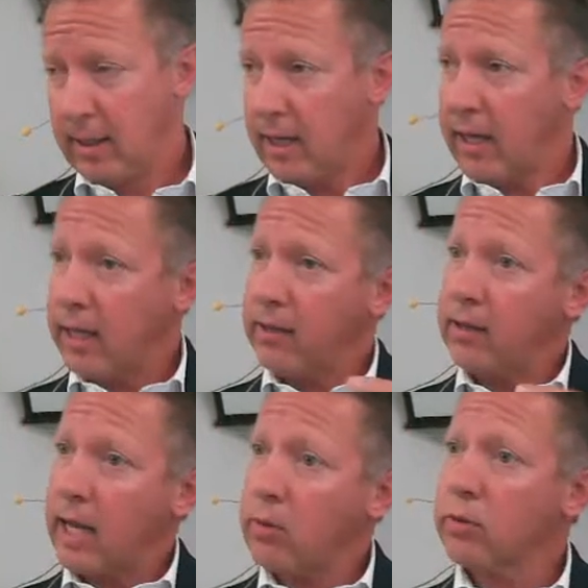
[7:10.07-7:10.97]
And
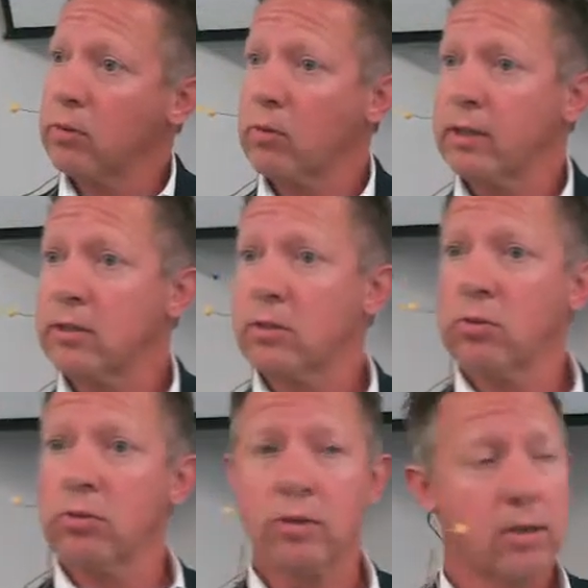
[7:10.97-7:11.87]
they were the ones
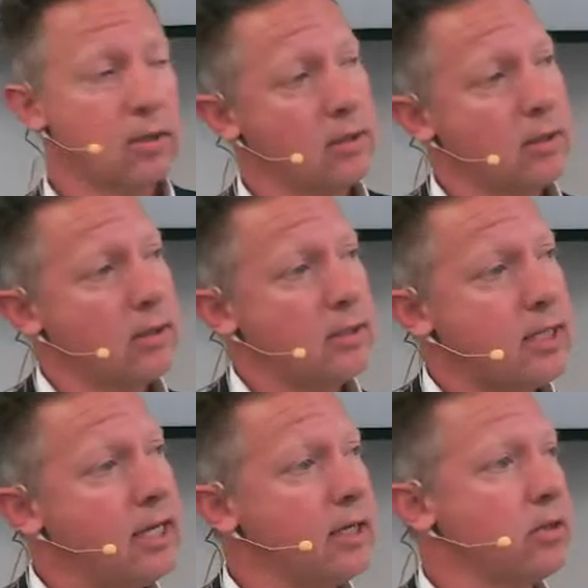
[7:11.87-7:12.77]
who were
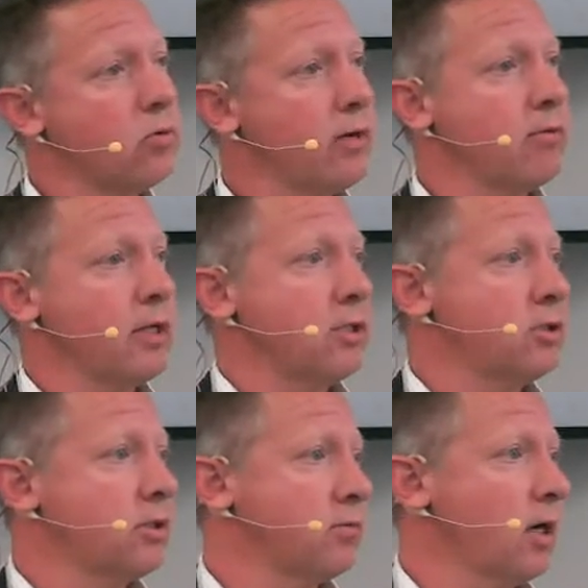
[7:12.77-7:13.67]
taking the
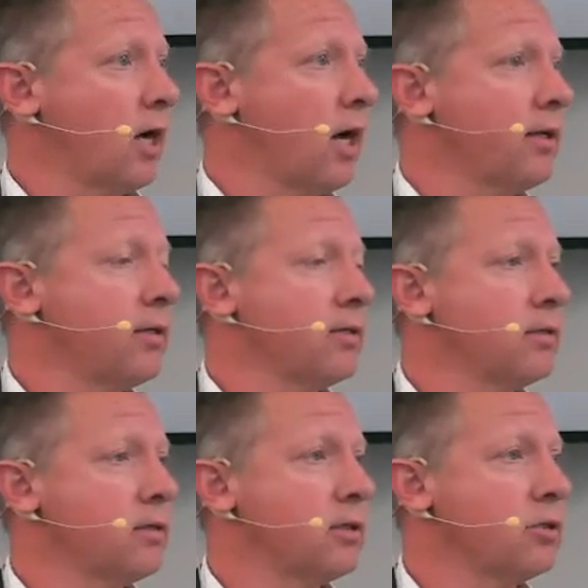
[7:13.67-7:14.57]
revelation of God
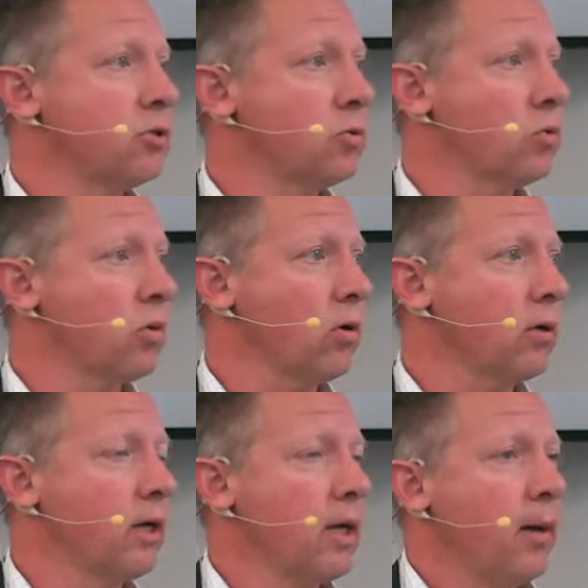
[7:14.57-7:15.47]
to the world.
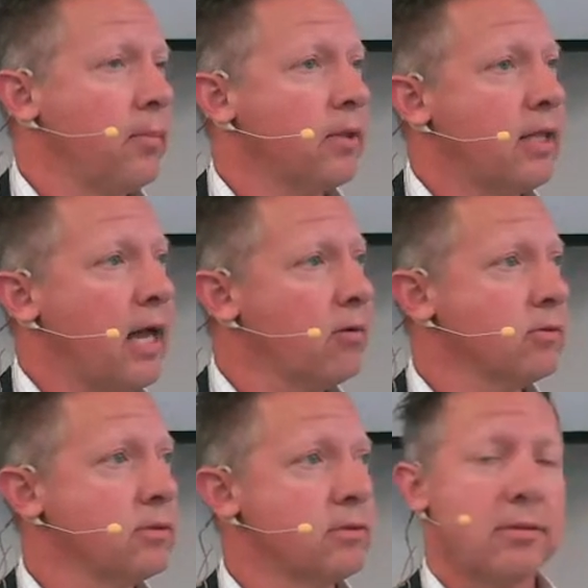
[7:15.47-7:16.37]
But that
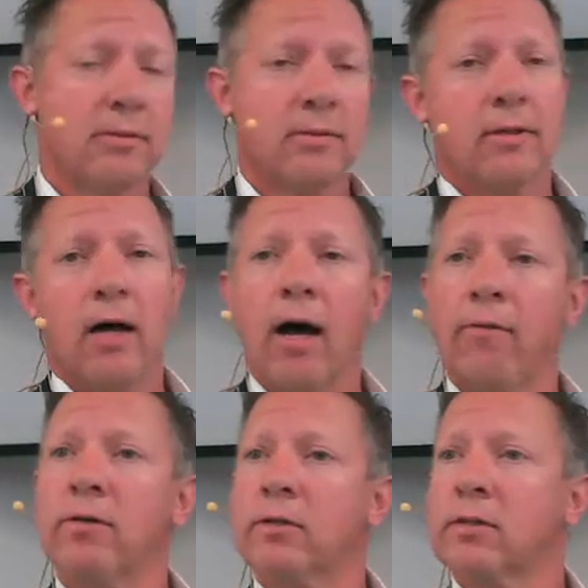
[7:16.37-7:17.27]
was
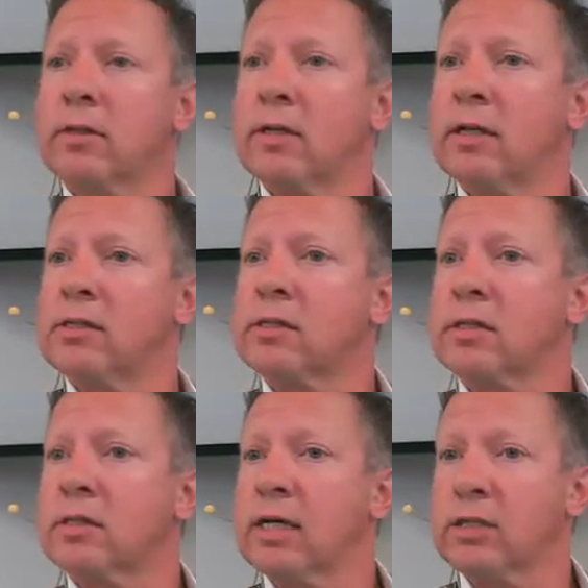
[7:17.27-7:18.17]
obviously
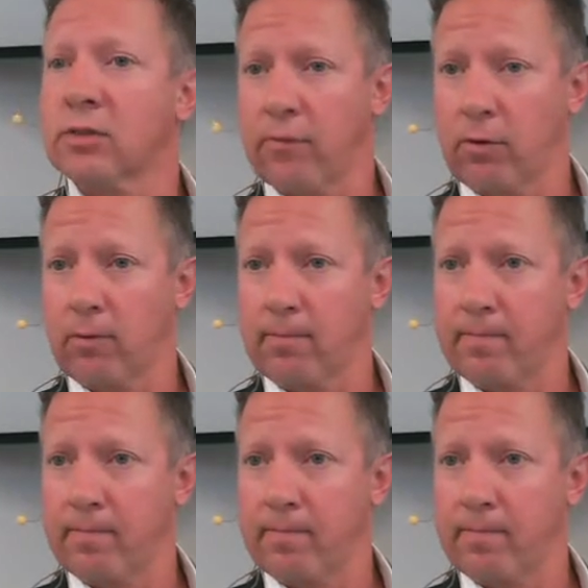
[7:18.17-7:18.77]
unsuccessful.